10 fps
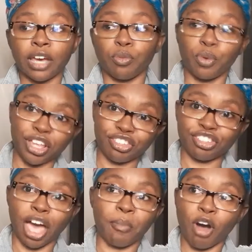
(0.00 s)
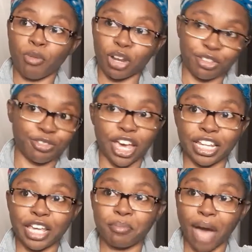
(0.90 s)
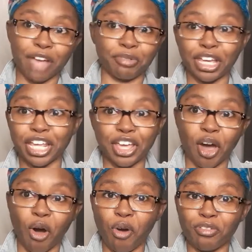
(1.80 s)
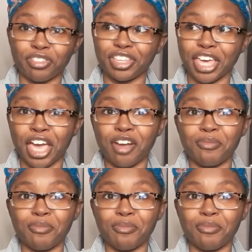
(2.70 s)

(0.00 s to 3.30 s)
which I'm already failing my reading goal for the year,